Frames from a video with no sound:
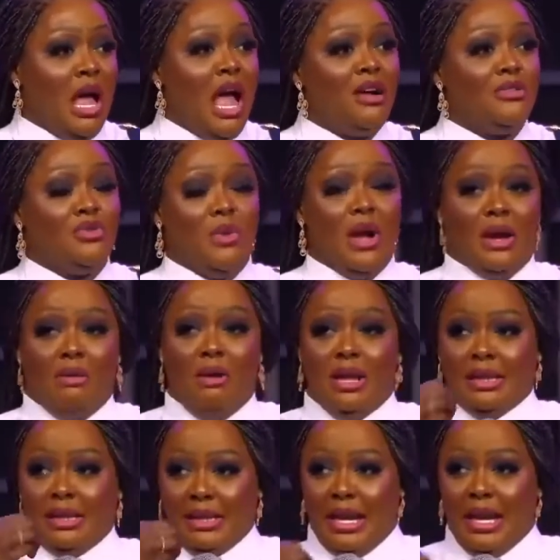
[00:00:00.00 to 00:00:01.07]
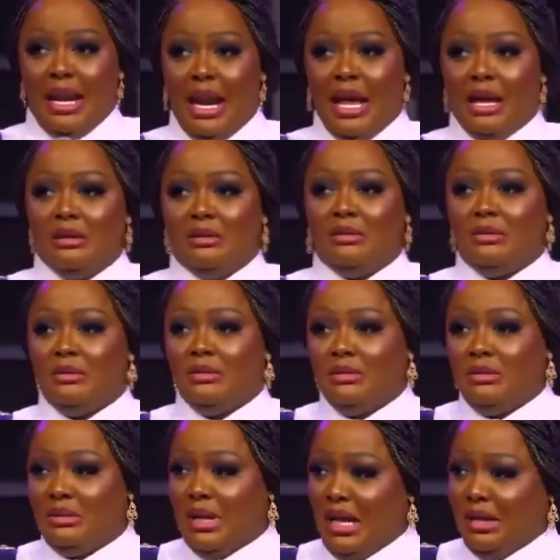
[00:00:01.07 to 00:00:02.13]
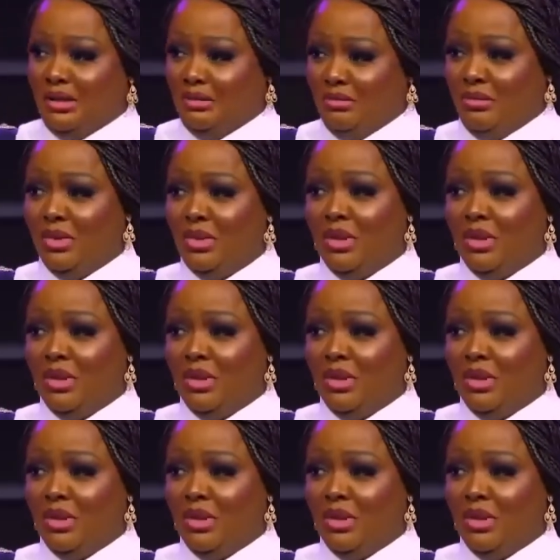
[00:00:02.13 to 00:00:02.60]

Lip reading: How do I go and tell her? That's